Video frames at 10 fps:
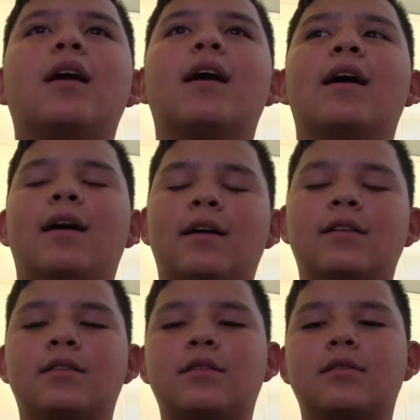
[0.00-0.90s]

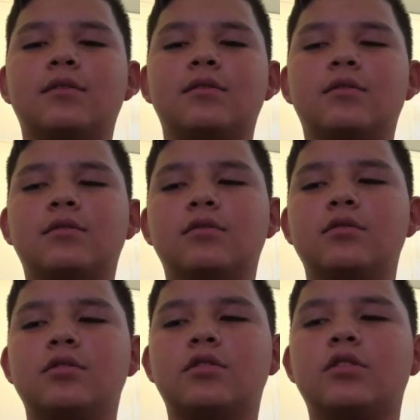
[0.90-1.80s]
and
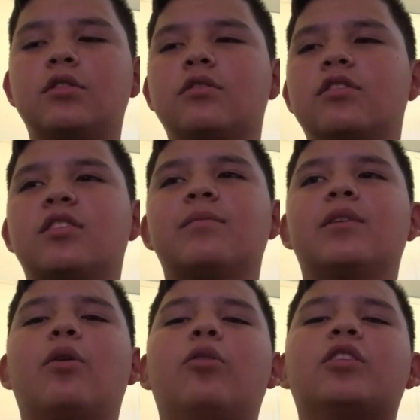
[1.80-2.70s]
she notices
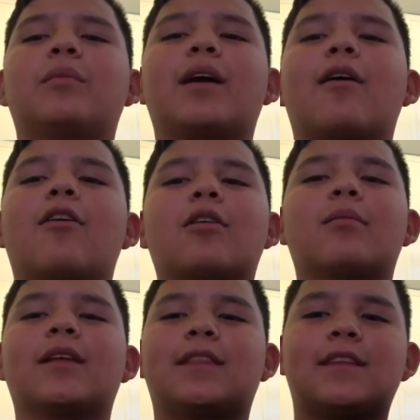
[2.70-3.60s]
me holding my
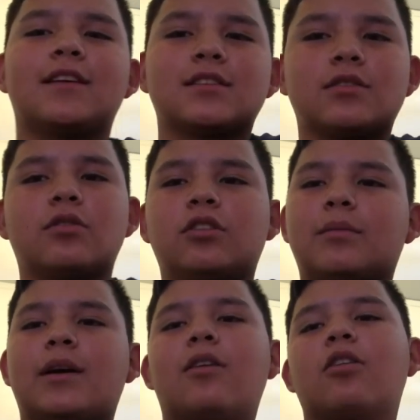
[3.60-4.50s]
arm like this. I was
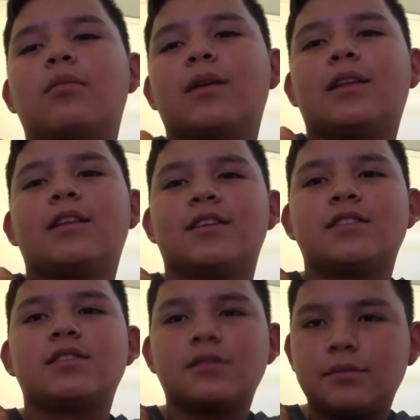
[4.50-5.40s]
holding my arm like
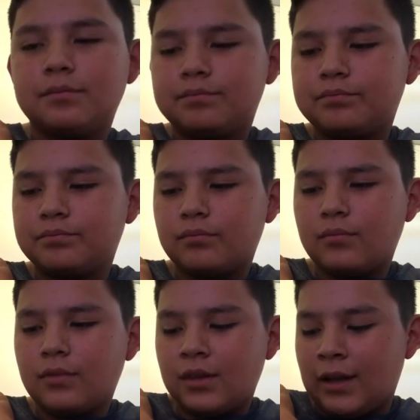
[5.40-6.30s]
this.
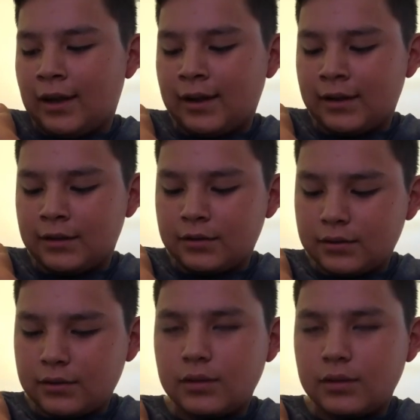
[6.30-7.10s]
And